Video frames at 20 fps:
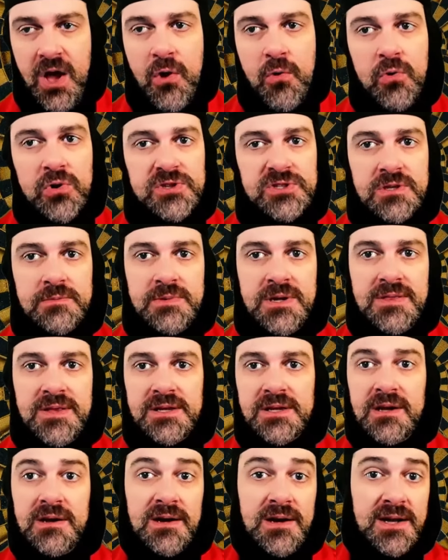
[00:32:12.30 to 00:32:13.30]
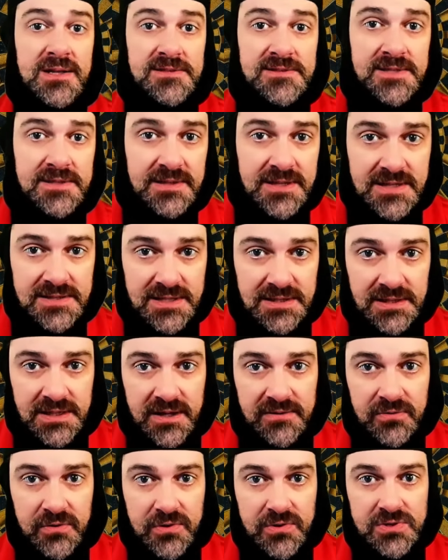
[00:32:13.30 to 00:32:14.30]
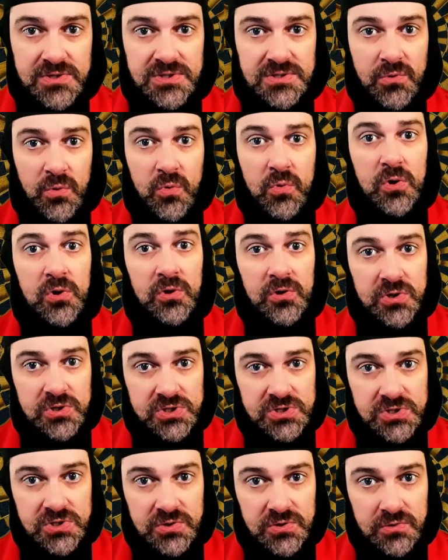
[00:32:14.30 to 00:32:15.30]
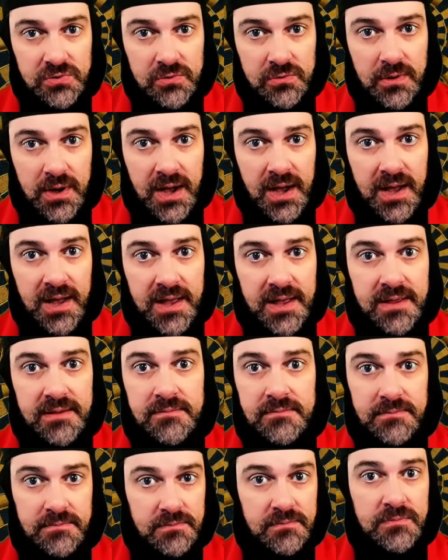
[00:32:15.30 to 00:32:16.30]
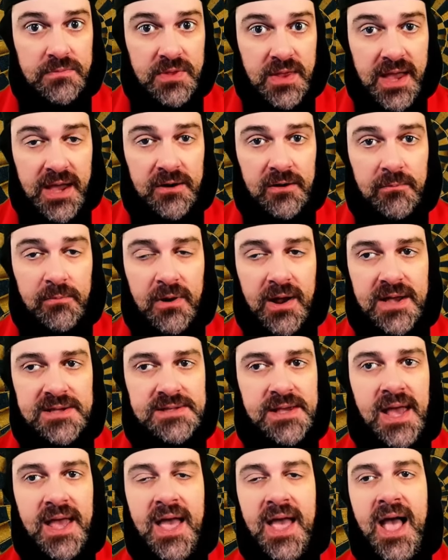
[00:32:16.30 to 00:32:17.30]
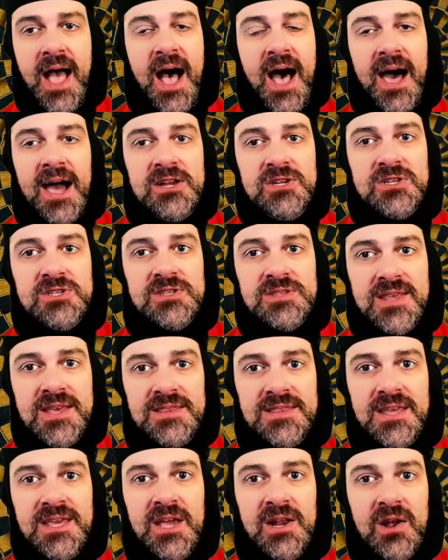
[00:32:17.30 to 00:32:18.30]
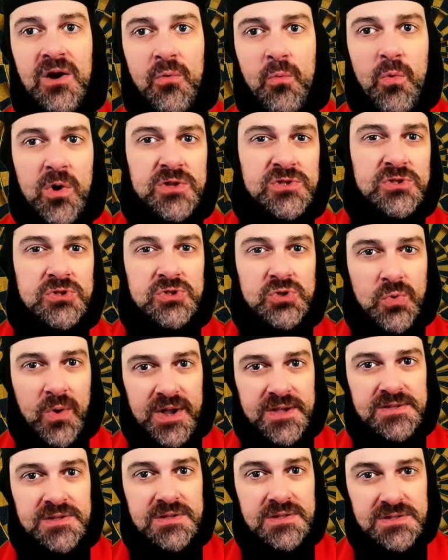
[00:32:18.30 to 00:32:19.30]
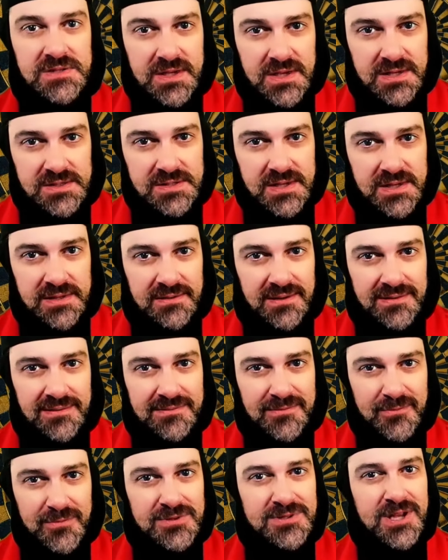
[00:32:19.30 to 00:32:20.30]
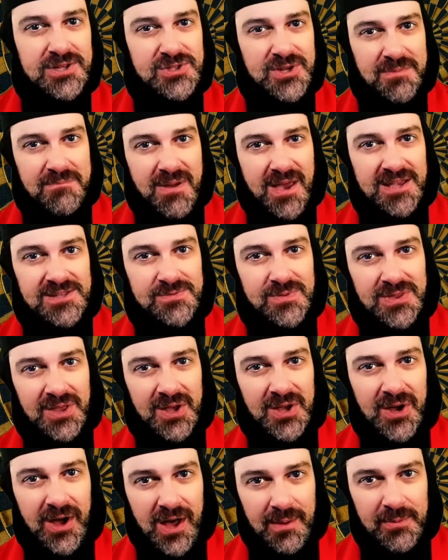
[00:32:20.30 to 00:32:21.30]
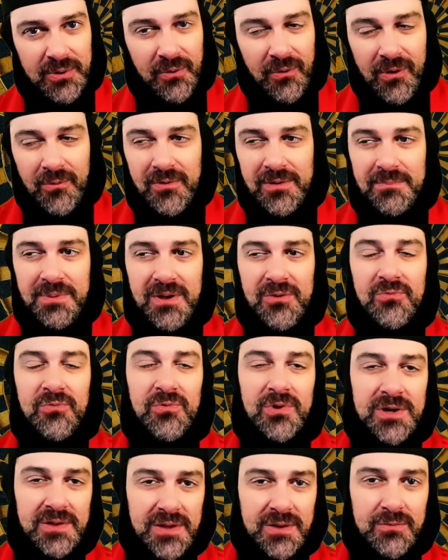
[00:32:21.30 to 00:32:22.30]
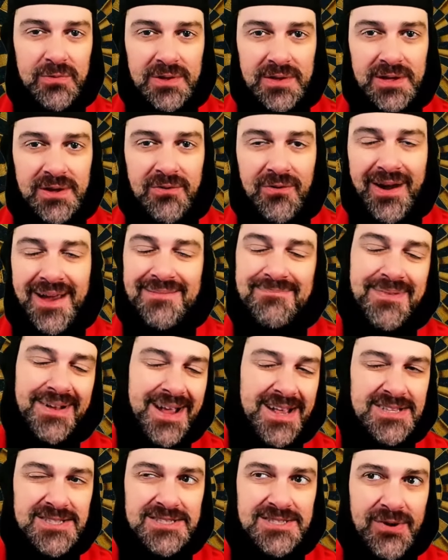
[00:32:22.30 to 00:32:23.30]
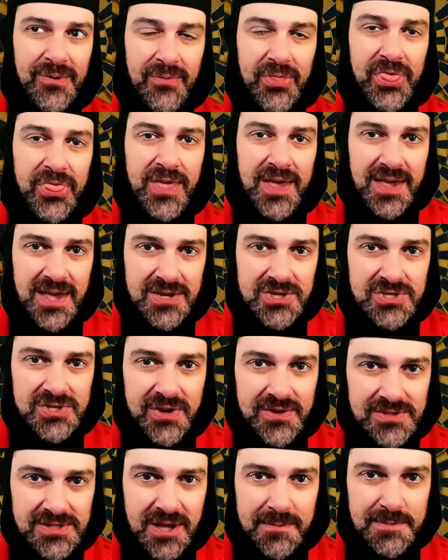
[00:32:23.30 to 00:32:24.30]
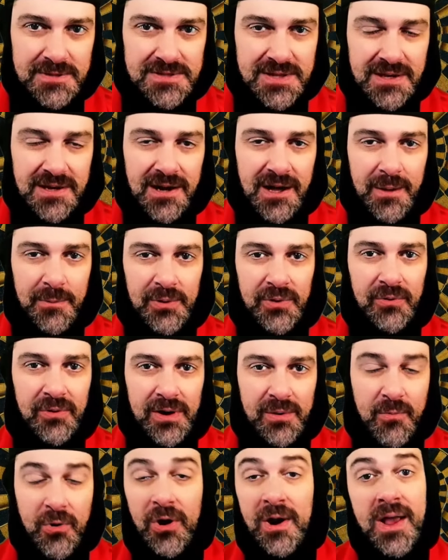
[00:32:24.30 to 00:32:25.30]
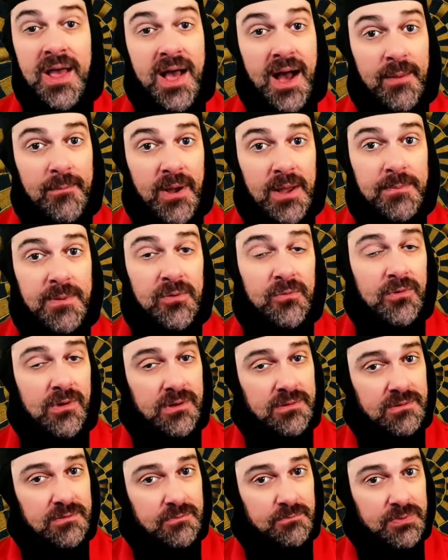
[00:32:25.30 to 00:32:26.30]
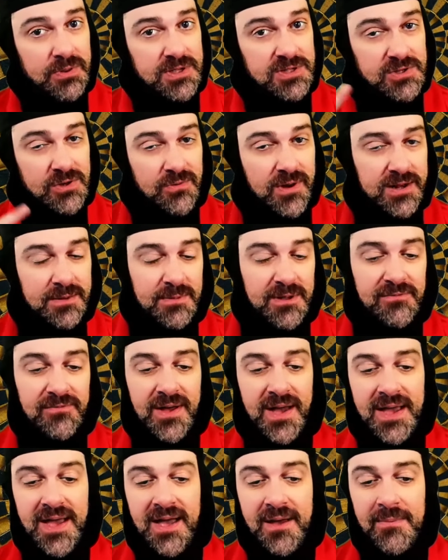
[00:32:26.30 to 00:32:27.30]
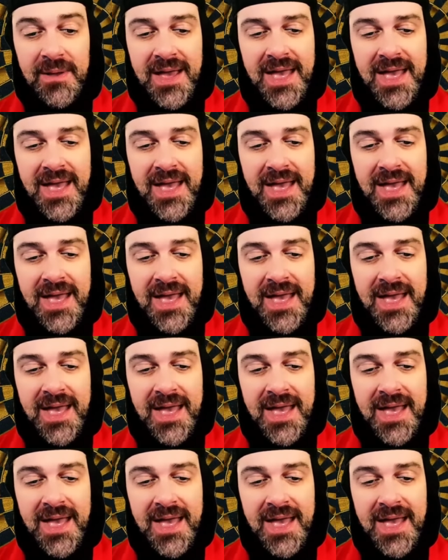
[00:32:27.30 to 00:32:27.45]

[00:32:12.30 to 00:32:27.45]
or somebody that constantly delivers orders to the Enterprise. I just think that, you know, once or twice a season, touching base with the Commodore would be really, really great, but I don't think he shows up as the Commodore anymore. I might be wrong. Please correct me if I am.